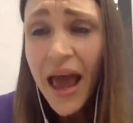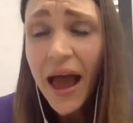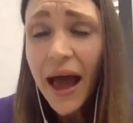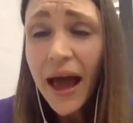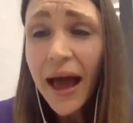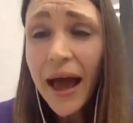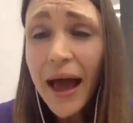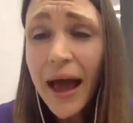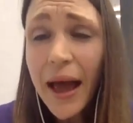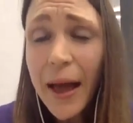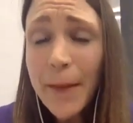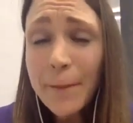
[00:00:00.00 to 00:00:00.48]

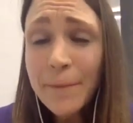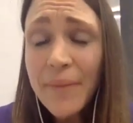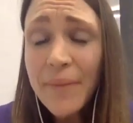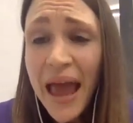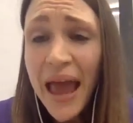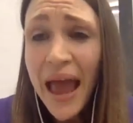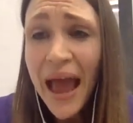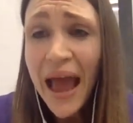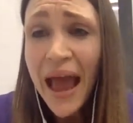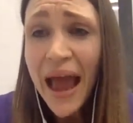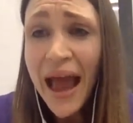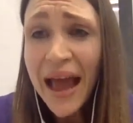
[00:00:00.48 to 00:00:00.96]

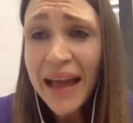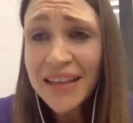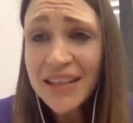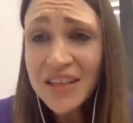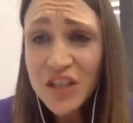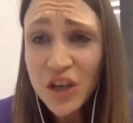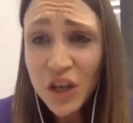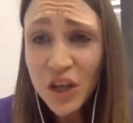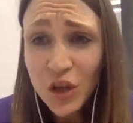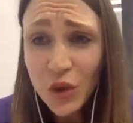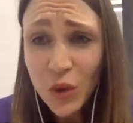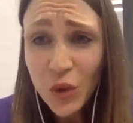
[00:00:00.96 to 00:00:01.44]
And
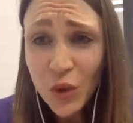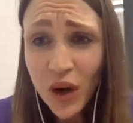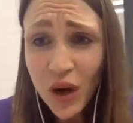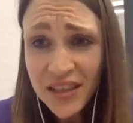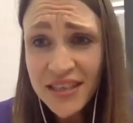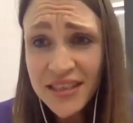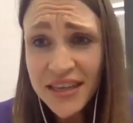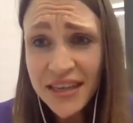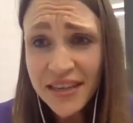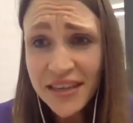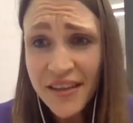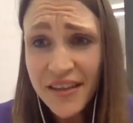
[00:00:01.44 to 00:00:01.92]
so you
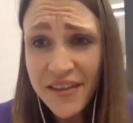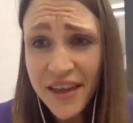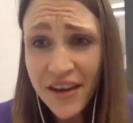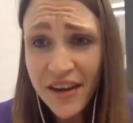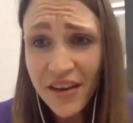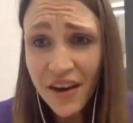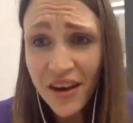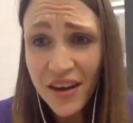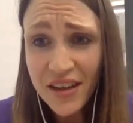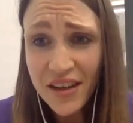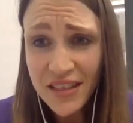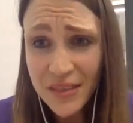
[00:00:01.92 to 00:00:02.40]
understand that
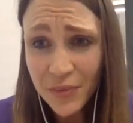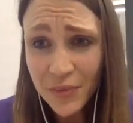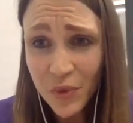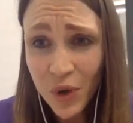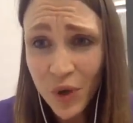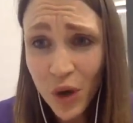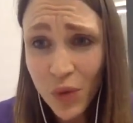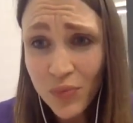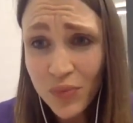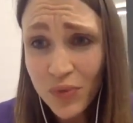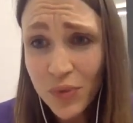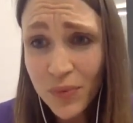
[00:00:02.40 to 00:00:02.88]
there are some
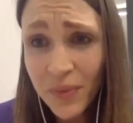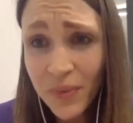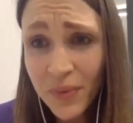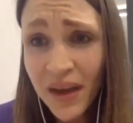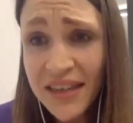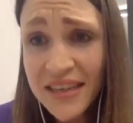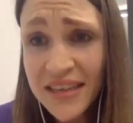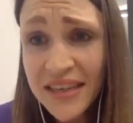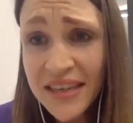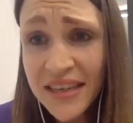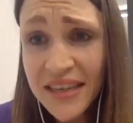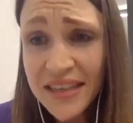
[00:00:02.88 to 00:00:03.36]

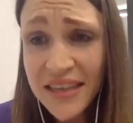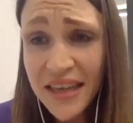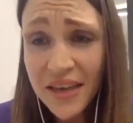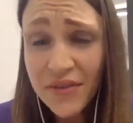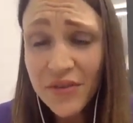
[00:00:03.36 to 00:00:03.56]
compromises.